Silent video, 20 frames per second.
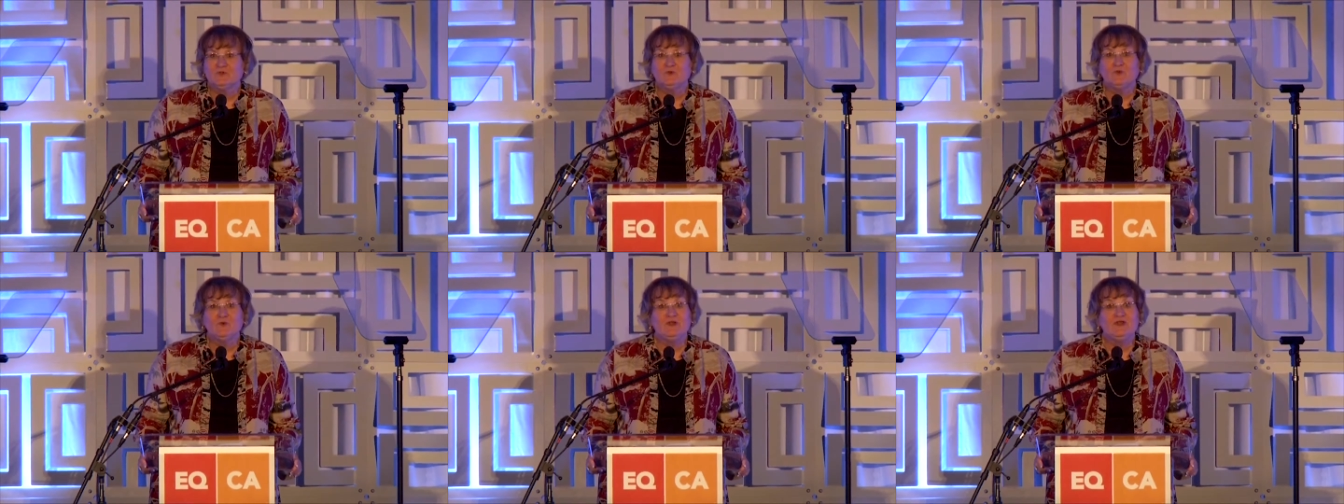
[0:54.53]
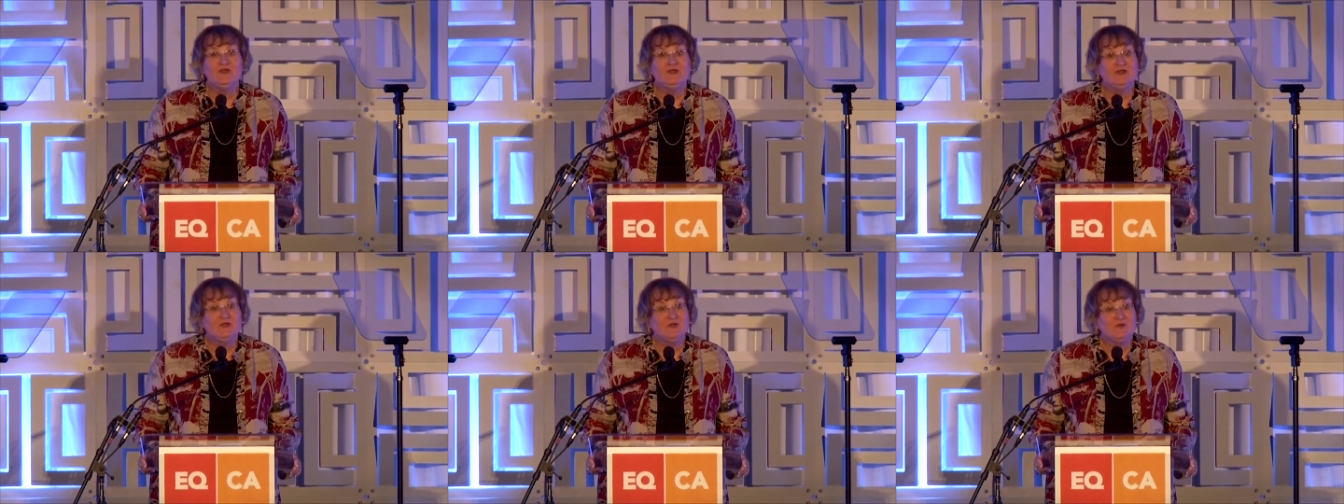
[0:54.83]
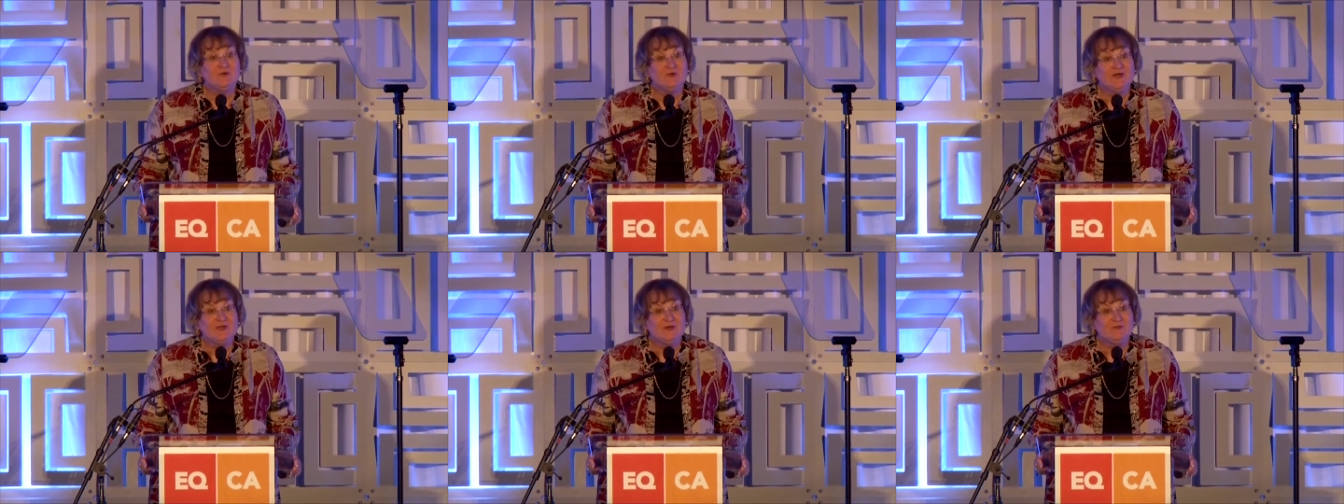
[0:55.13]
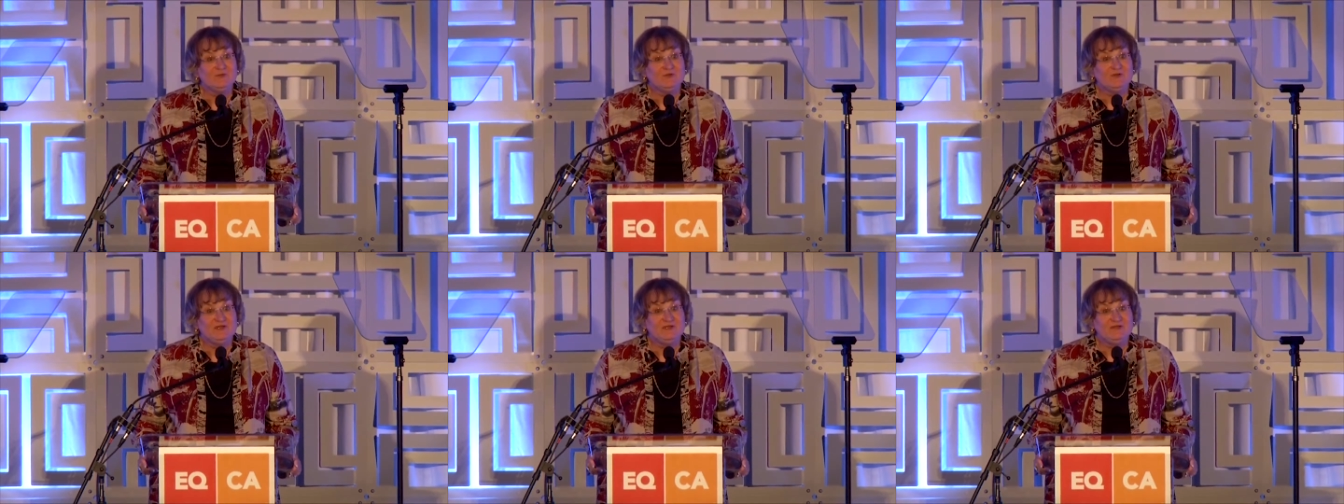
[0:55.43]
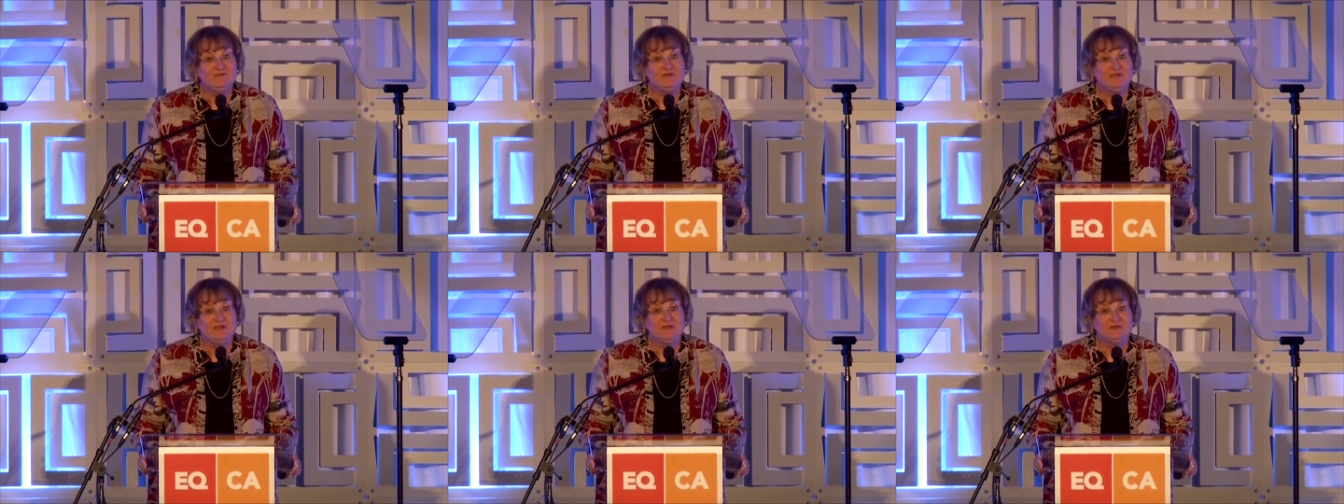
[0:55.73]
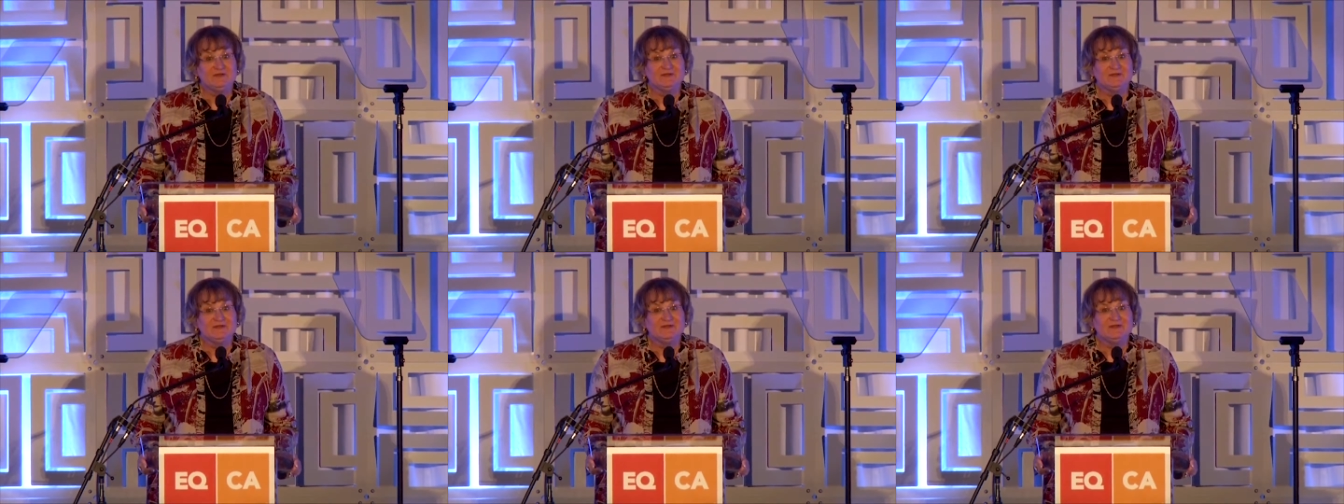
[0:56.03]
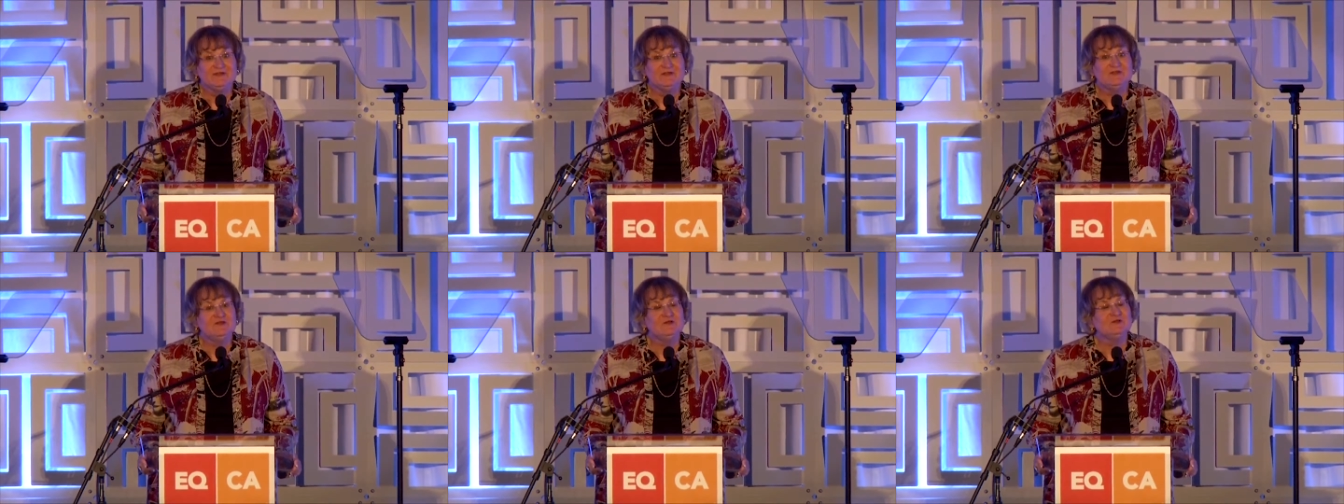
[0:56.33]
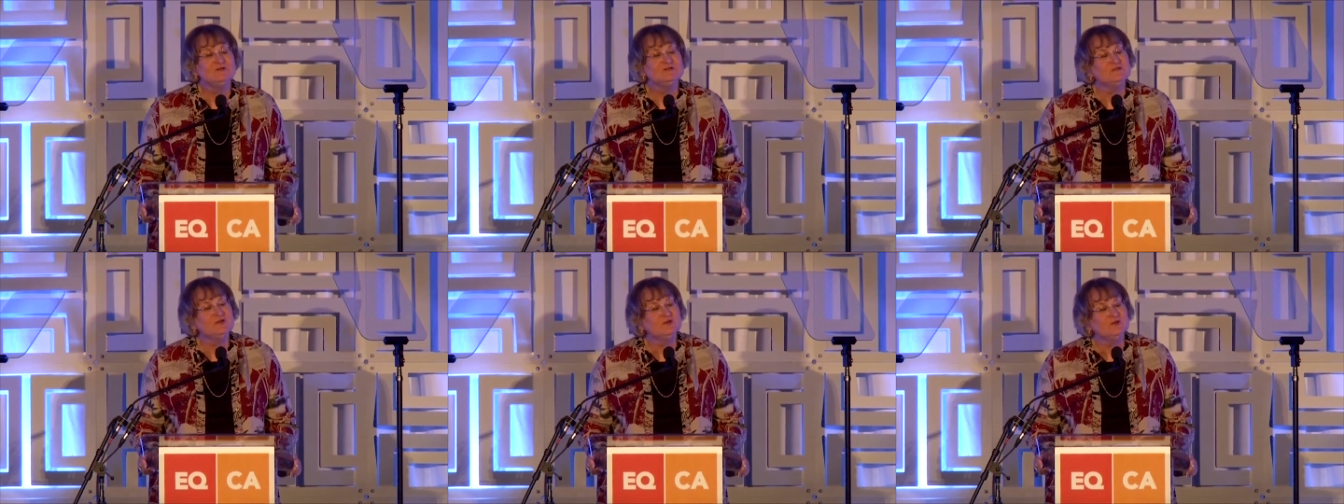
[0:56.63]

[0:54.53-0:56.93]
What an incredible evening. There is